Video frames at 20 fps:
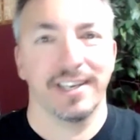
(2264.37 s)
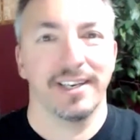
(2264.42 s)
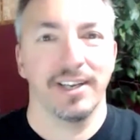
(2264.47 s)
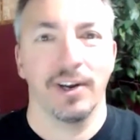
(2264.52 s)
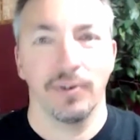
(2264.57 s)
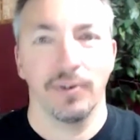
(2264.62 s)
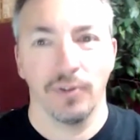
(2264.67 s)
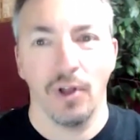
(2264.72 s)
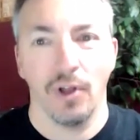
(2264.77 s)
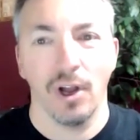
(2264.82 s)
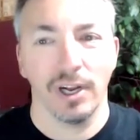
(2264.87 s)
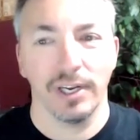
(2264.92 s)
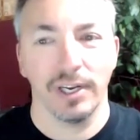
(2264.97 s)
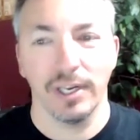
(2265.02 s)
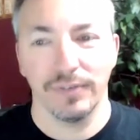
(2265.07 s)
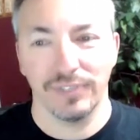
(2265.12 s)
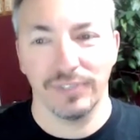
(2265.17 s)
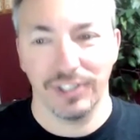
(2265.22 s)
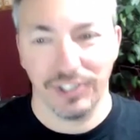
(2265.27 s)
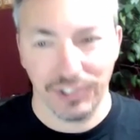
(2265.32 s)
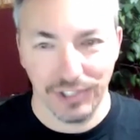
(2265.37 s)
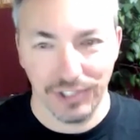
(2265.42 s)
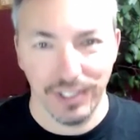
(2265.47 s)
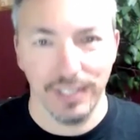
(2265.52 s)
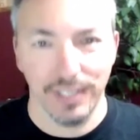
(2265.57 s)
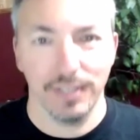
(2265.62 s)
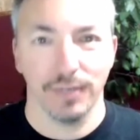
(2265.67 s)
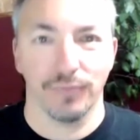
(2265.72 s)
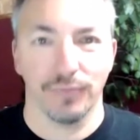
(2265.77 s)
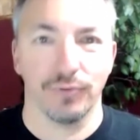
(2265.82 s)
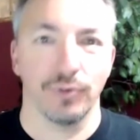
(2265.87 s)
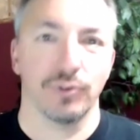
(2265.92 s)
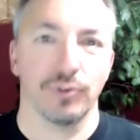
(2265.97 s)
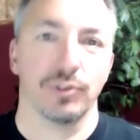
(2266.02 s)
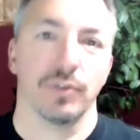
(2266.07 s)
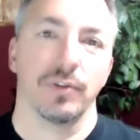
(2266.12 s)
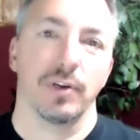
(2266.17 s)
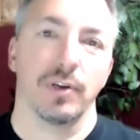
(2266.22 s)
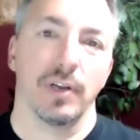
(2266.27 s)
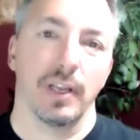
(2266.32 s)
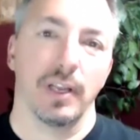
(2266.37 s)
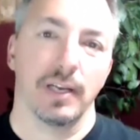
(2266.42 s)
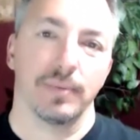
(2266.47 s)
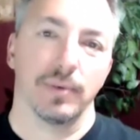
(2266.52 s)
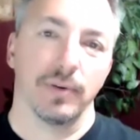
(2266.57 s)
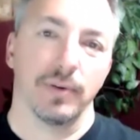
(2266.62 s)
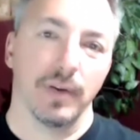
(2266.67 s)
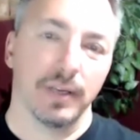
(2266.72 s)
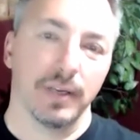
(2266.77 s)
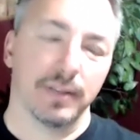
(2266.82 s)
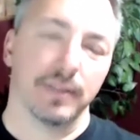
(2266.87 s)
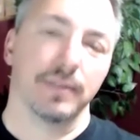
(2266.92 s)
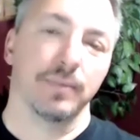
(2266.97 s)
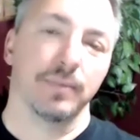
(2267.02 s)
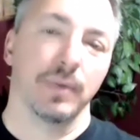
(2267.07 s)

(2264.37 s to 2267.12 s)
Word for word: it out long enough to see the fruits yeah. of their labor, right?